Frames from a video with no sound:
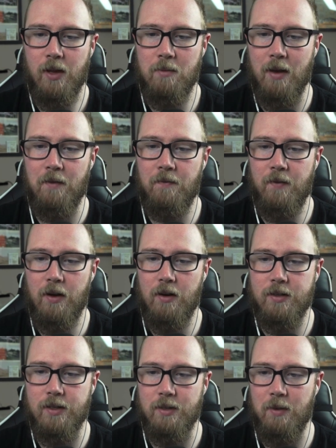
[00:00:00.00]
My
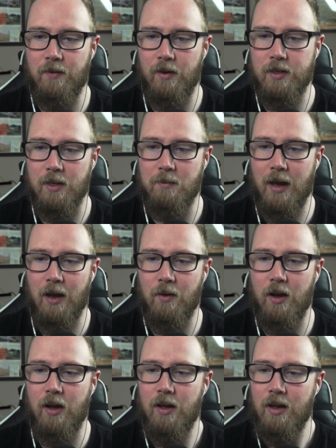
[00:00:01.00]
flask is going to be a flask of
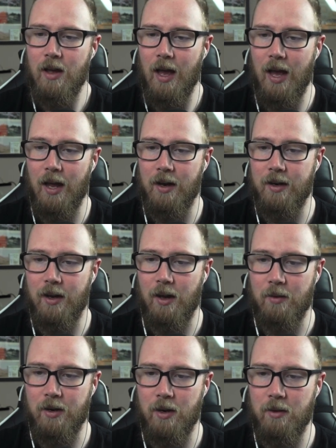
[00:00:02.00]
power, and
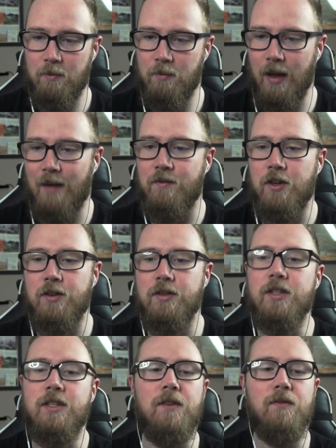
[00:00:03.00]
I'm going to use
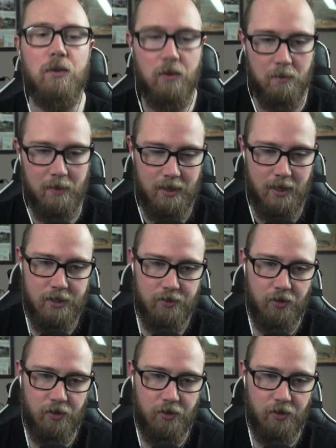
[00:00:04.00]
the default augmentation